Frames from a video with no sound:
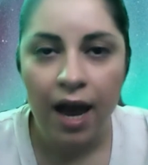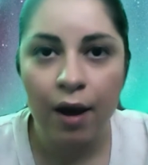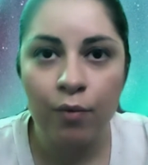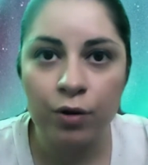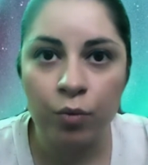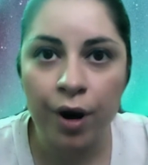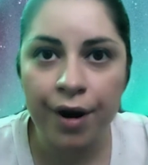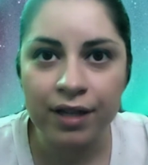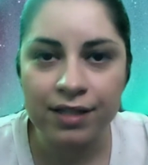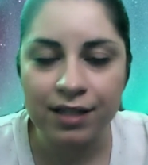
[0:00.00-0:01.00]
And what
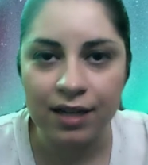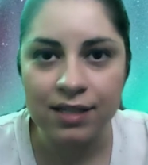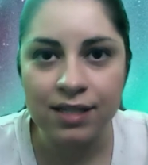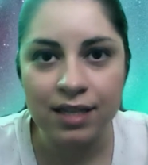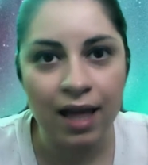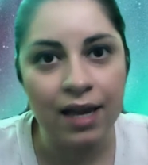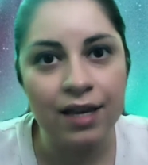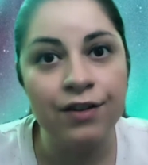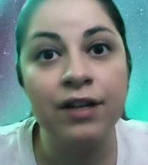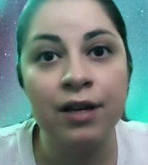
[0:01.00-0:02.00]
awareness does, that
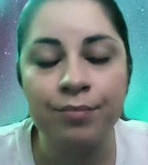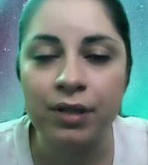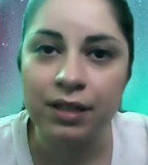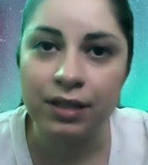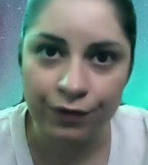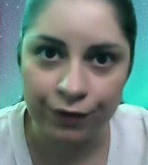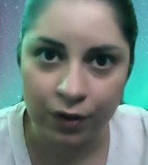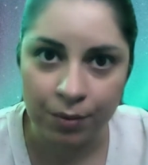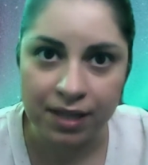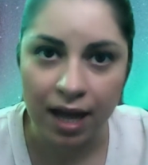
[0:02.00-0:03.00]
it completely
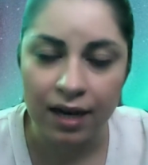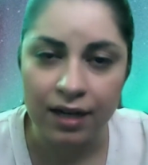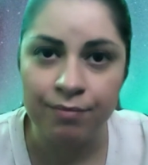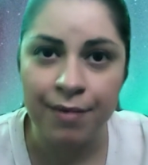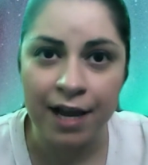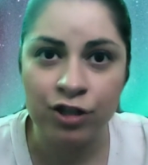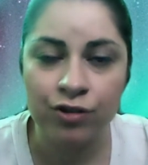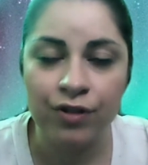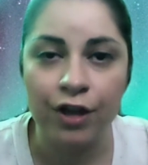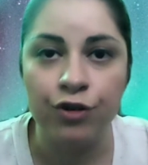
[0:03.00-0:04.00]
flips that. It makes
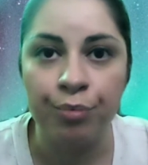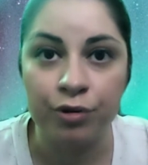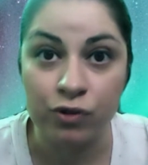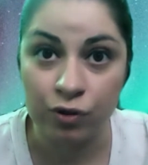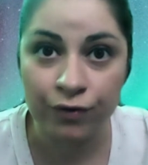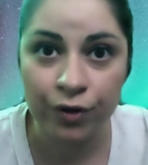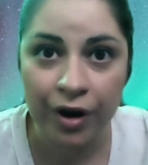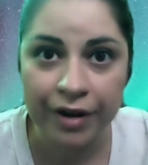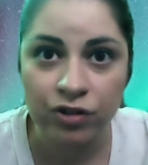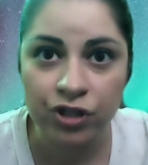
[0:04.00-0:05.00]
sure that you preserve your
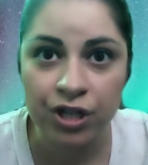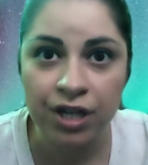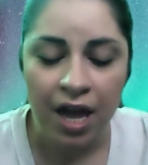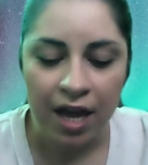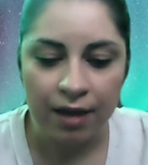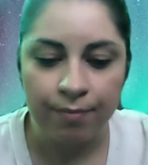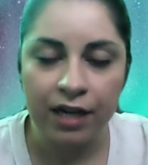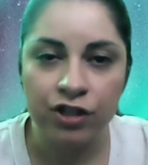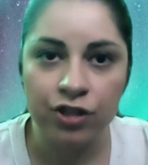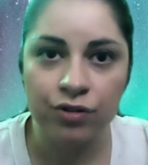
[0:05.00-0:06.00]
energy, it
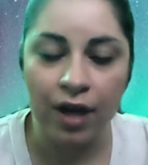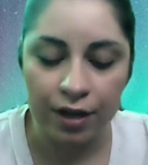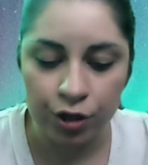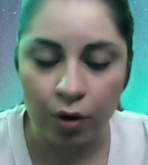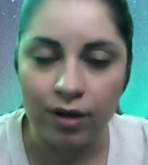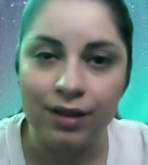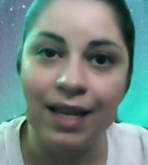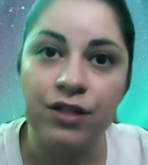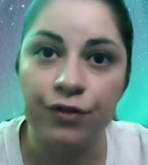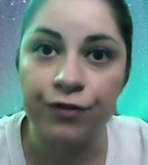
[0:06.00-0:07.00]
makes sure that you are
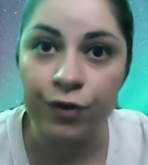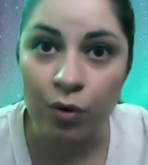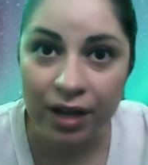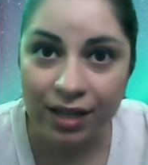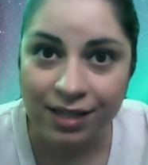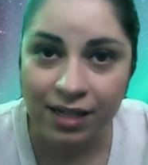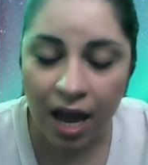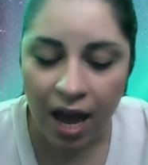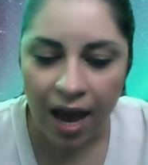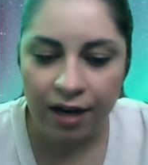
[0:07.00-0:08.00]
laser focused,
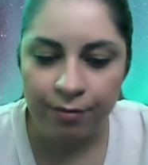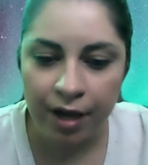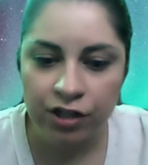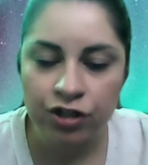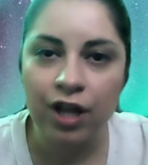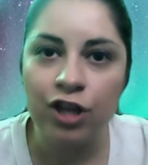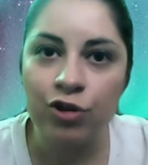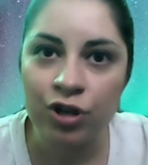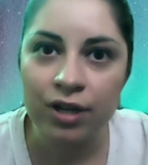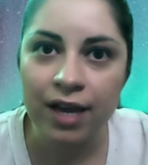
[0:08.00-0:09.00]
and it makes sure that
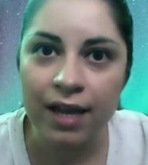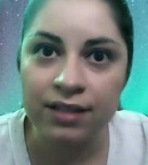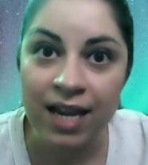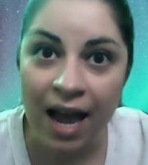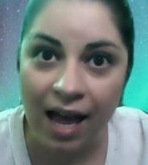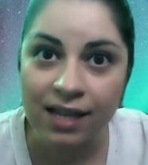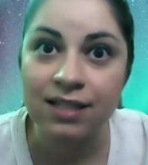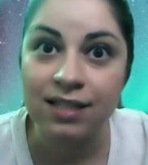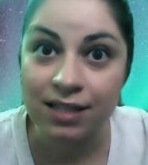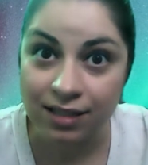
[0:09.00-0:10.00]
you could get tasks